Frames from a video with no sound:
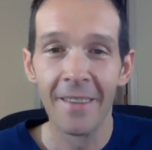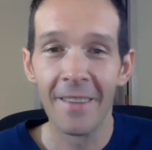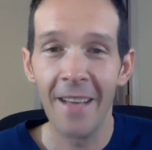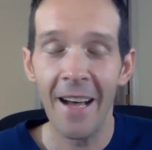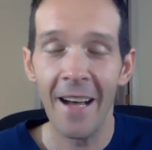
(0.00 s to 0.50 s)

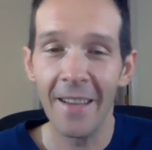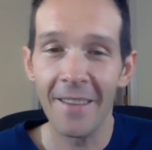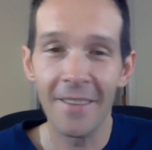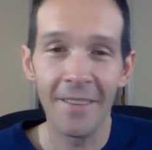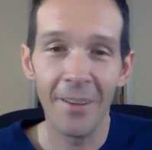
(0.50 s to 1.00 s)
that
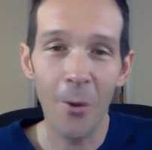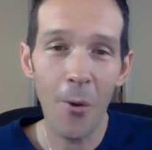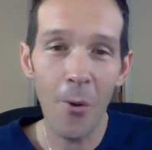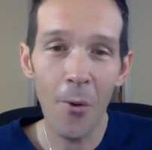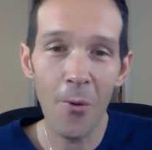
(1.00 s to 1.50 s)
the
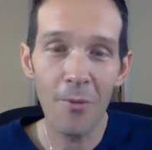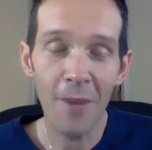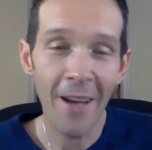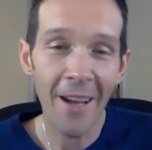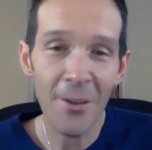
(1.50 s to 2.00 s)
whole
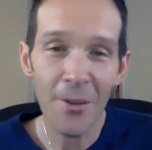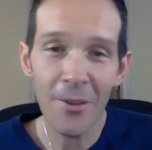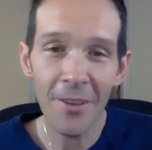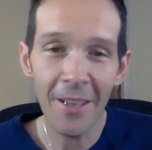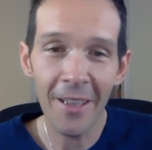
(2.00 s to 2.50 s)
financial
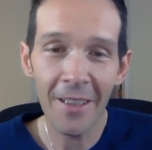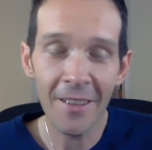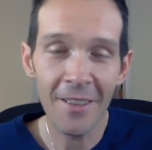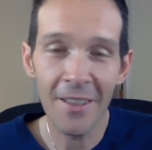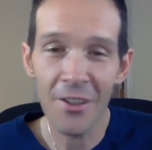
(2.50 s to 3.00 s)
thing
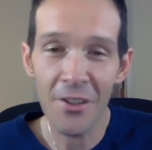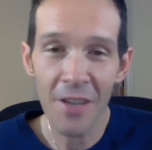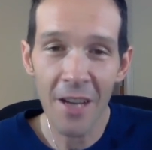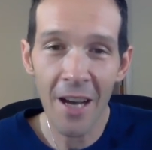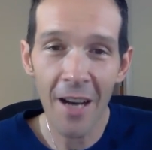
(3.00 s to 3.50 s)
is going to
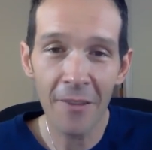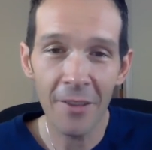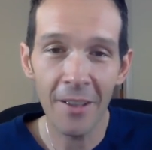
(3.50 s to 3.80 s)
shift.